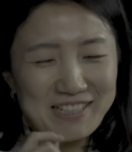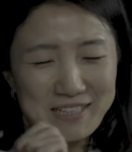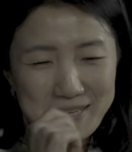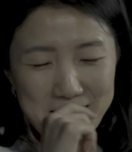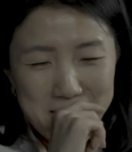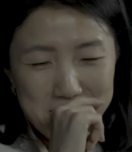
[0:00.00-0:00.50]
like,
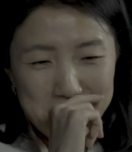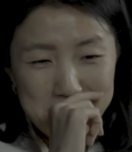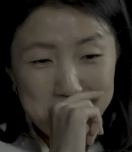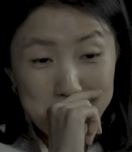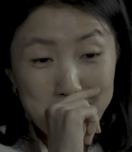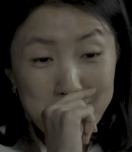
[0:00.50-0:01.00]

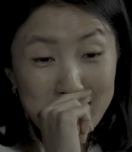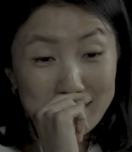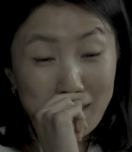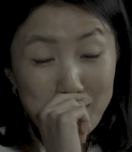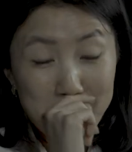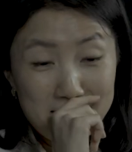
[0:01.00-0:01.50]
so
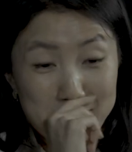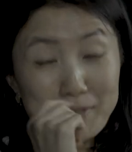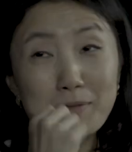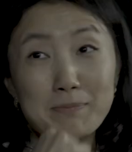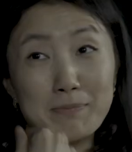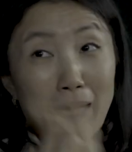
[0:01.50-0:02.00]
like
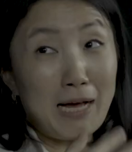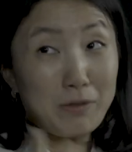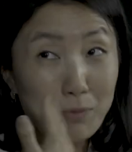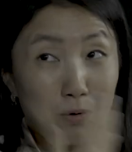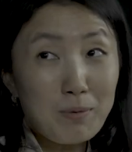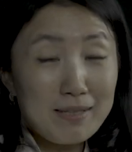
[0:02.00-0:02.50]
nowadays,
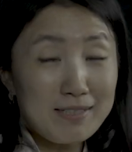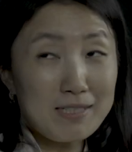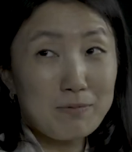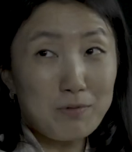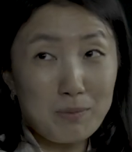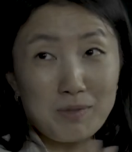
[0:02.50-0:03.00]
I talk about
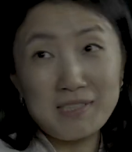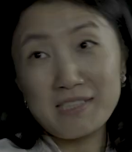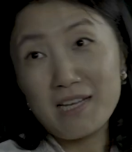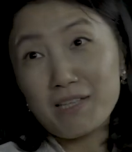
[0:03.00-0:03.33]
this from the